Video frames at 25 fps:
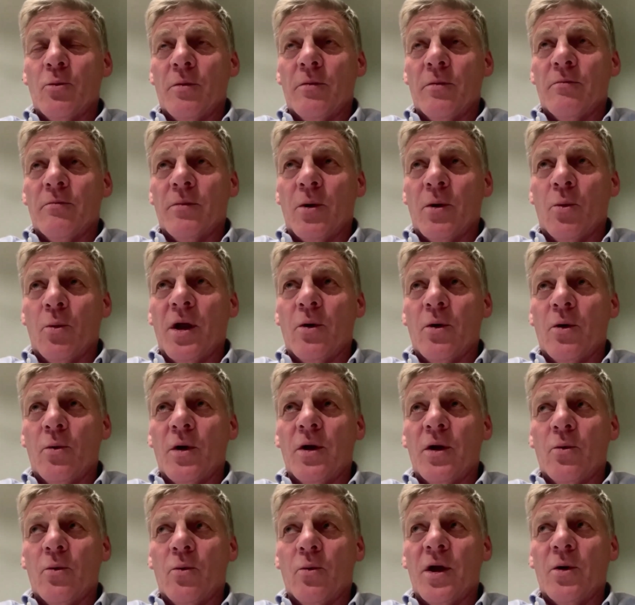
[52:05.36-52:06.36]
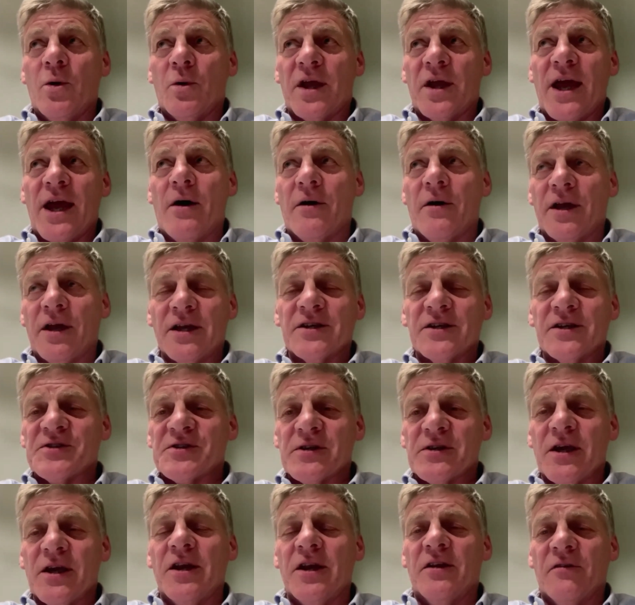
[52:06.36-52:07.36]
Where we're going is
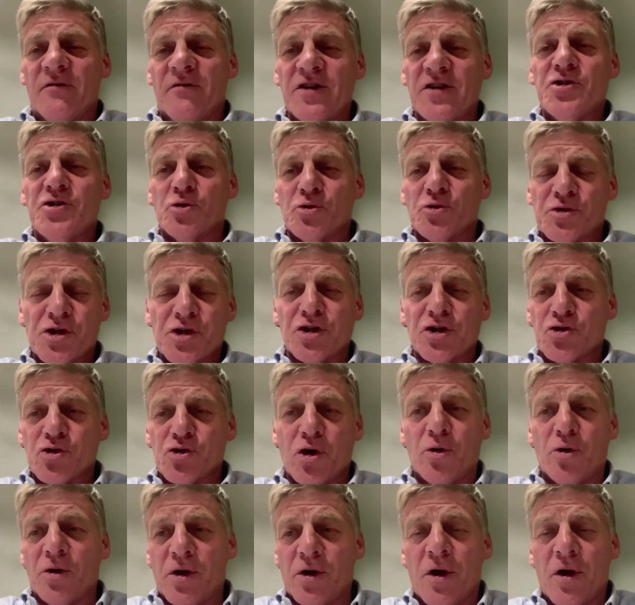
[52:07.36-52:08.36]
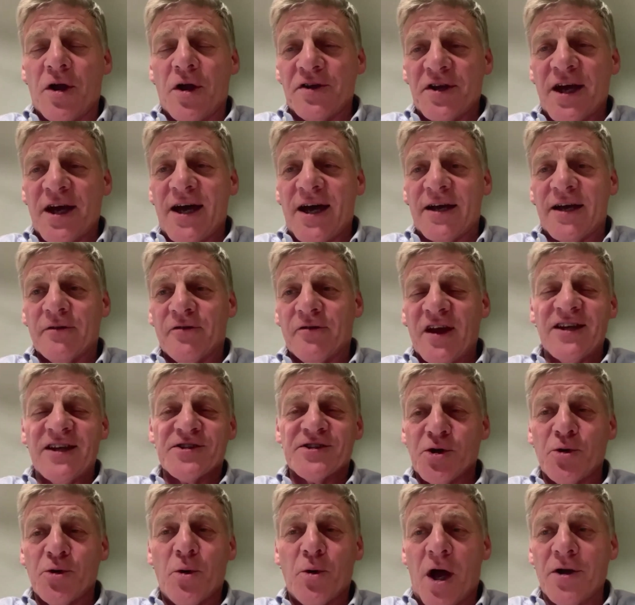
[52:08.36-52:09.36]
individuals control their own data. That's
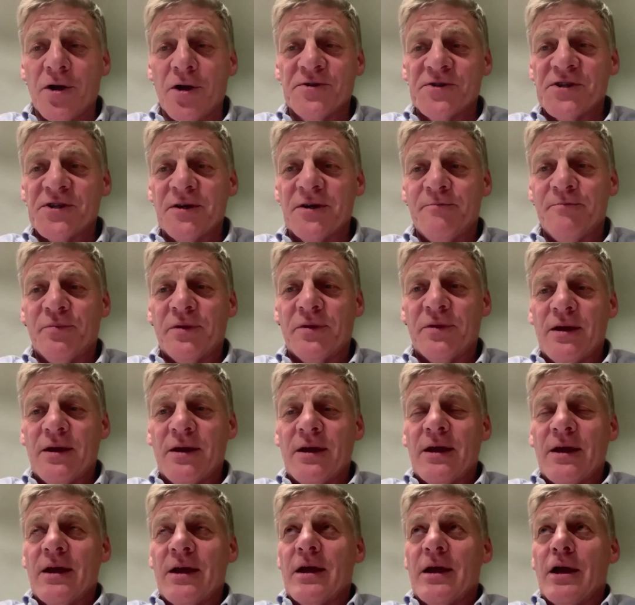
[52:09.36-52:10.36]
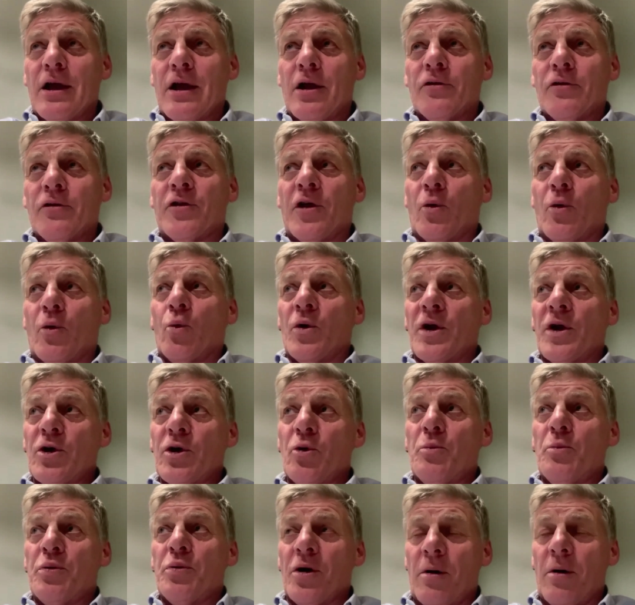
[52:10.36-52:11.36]
who owns it. The
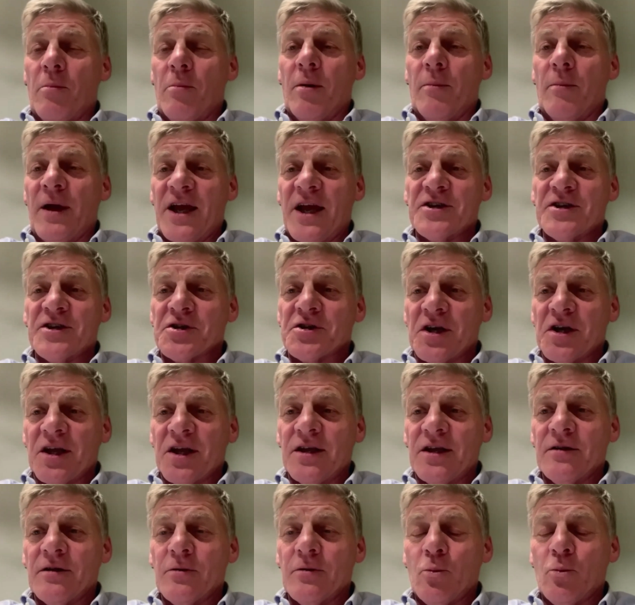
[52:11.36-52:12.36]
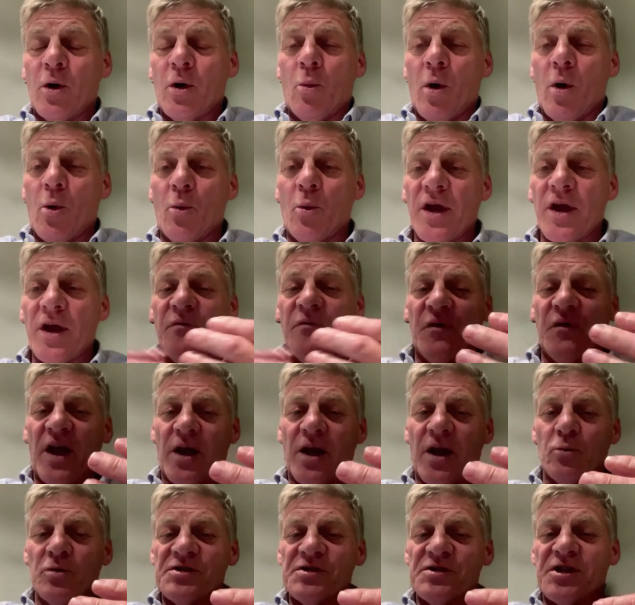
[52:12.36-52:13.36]
real problem, actually, what we
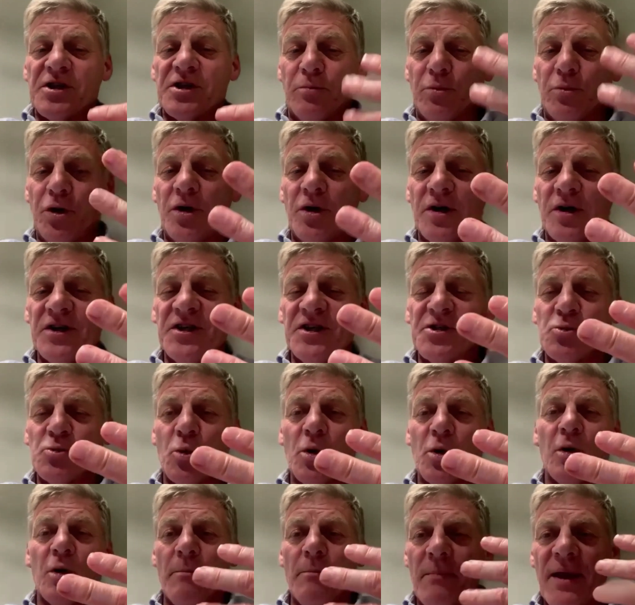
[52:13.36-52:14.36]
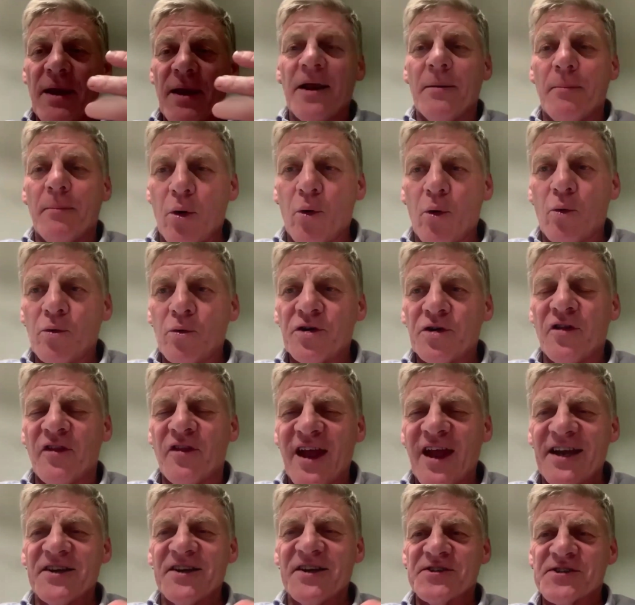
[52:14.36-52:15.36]
found was communities were amenable to
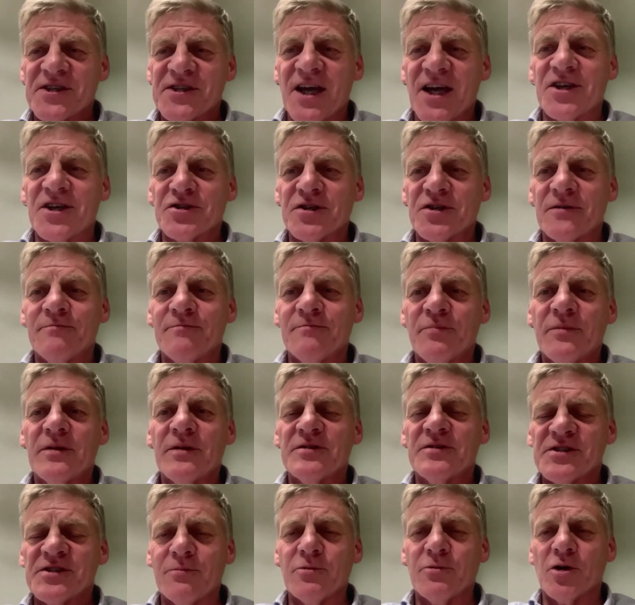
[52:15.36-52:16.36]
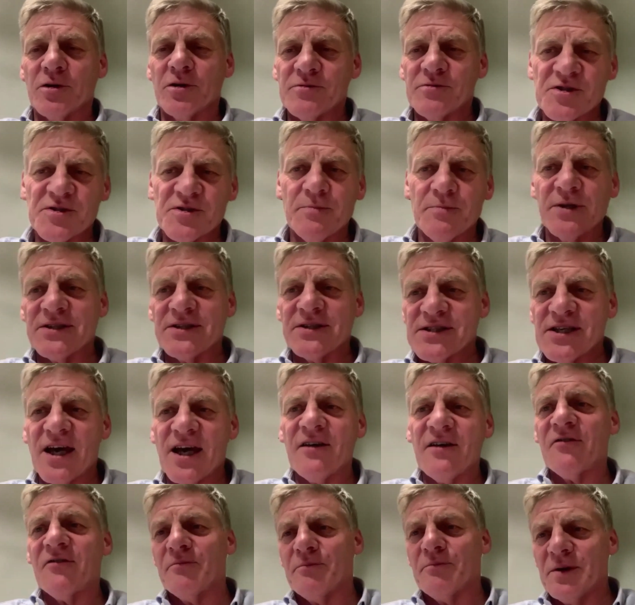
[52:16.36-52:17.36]
that discussion. Sometimes it's a bit
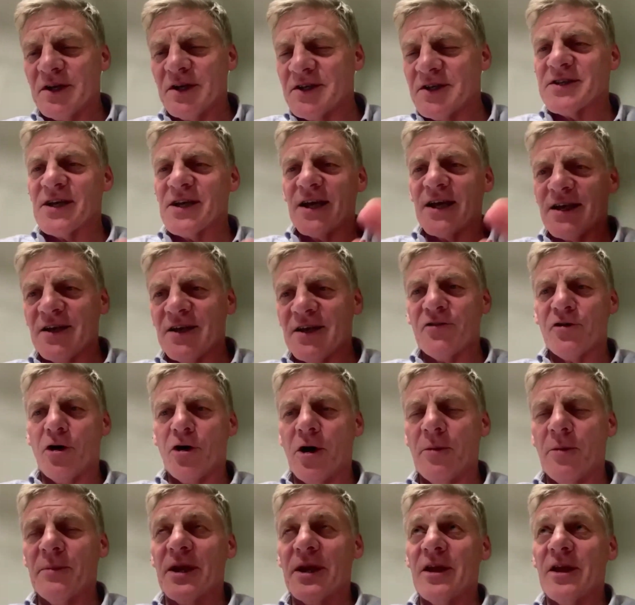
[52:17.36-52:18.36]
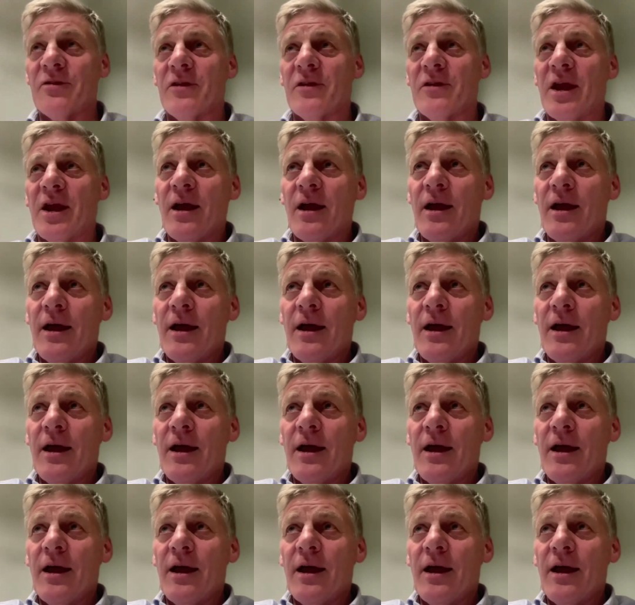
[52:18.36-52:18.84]
tough, but you take your time to get there.